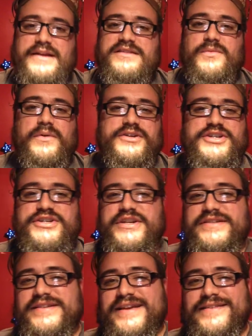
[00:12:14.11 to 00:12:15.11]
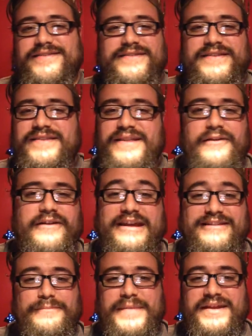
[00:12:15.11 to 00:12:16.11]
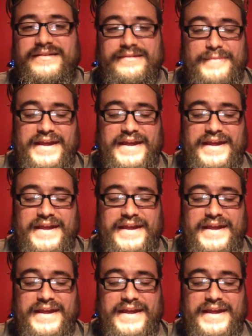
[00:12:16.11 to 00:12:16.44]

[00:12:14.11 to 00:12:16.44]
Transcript: to where she just sits there and gets beaten,